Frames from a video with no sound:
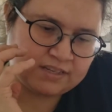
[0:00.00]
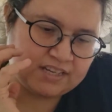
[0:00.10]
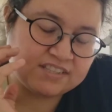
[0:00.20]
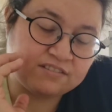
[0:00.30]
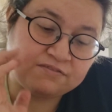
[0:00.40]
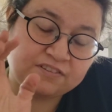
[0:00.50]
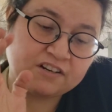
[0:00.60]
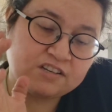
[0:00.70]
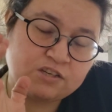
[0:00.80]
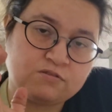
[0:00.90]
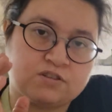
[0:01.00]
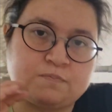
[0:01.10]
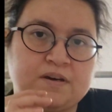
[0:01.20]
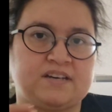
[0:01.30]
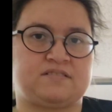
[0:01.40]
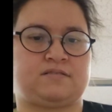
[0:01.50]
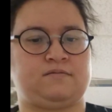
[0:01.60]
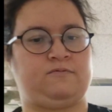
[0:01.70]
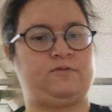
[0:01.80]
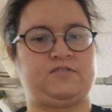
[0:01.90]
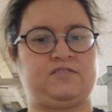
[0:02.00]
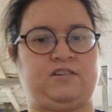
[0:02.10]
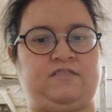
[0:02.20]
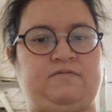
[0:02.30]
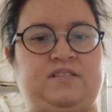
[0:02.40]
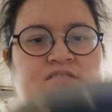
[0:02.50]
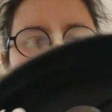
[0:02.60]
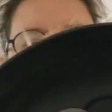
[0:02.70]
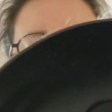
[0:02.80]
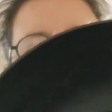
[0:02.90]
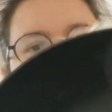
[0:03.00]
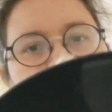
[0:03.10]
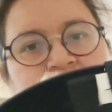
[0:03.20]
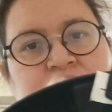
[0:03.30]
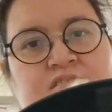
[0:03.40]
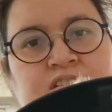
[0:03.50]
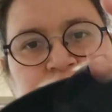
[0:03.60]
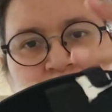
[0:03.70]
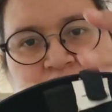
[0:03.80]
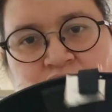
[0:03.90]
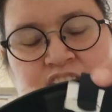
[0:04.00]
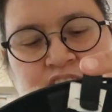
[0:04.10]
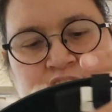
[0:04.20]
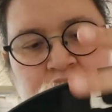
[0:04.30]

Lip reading: It's a very huge space, first off, because look how big it is on the inside.